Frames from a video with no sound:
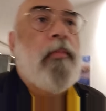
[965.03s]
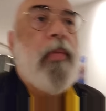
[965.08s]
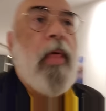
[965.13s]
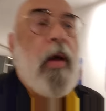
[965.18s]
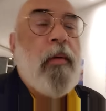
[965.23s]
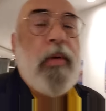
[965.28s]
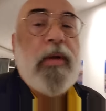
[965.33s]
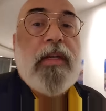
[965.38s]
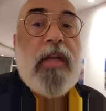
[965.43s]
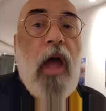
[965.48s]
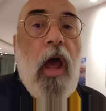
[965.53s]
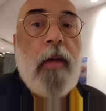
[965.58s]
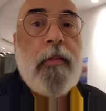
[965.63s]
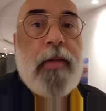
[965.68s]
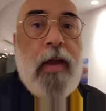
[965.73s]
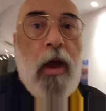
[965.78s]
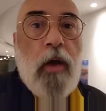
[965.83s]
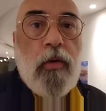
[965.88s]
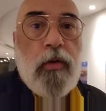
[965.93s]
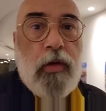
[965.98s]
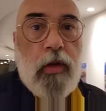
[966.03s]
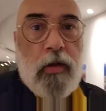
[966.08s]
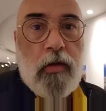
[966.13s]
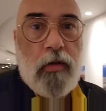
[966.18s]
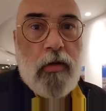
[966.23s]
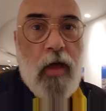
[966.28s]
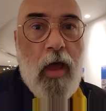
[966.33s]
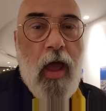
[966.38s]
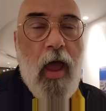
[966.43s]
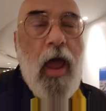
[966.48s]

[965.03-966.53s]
that we timed out. I